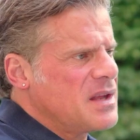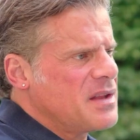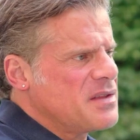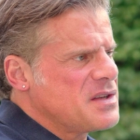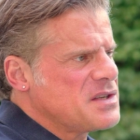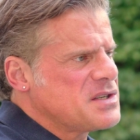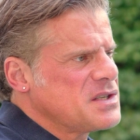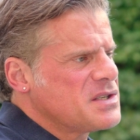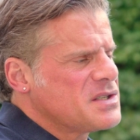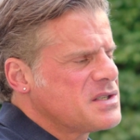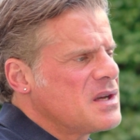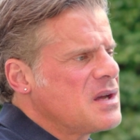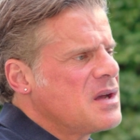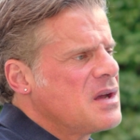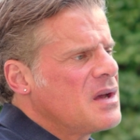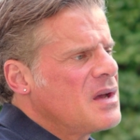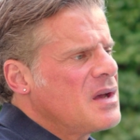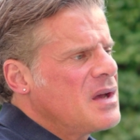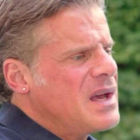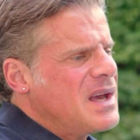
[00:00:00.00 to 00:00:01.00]
then this is
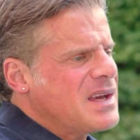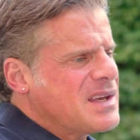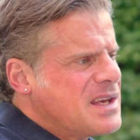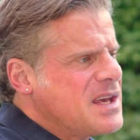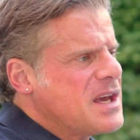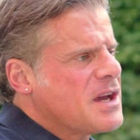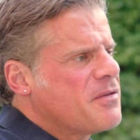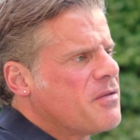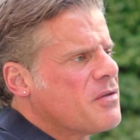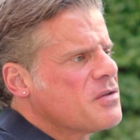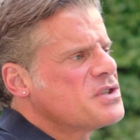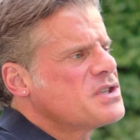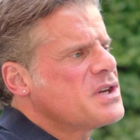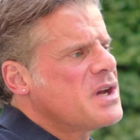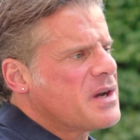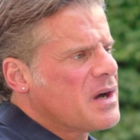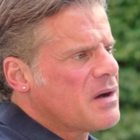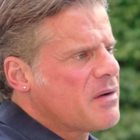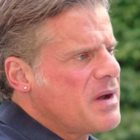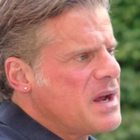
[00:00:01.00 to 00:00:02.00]
a kick for
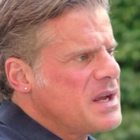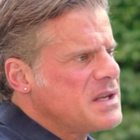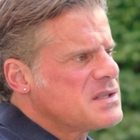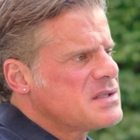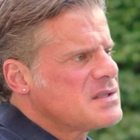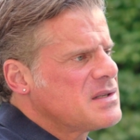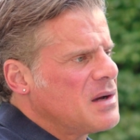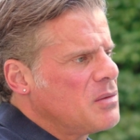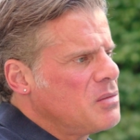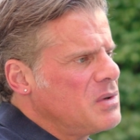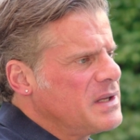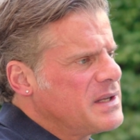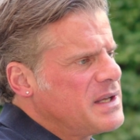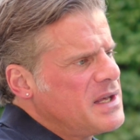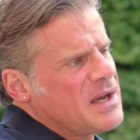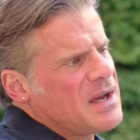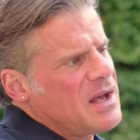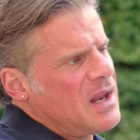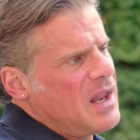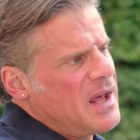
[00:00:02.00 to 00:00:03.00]
GnRH that will
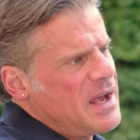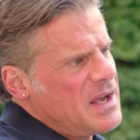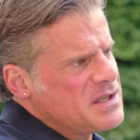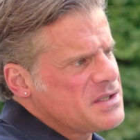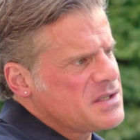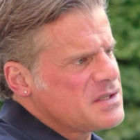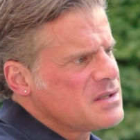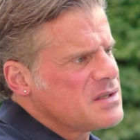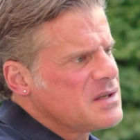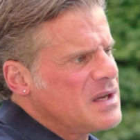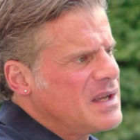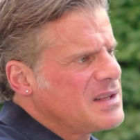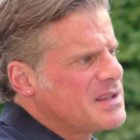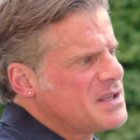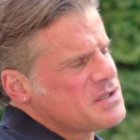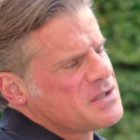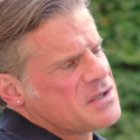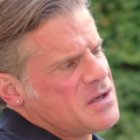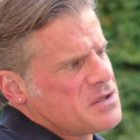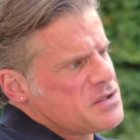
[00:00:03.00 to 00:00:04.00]
kick LH and
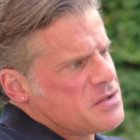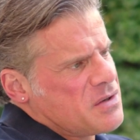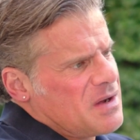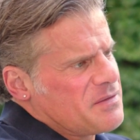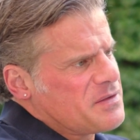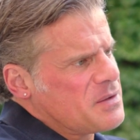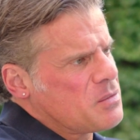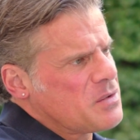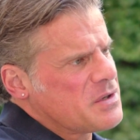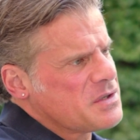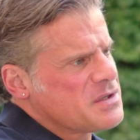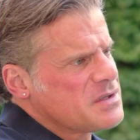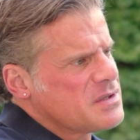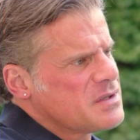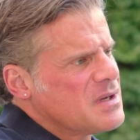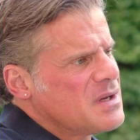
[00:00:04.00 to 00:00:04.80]
testosterone afterwards.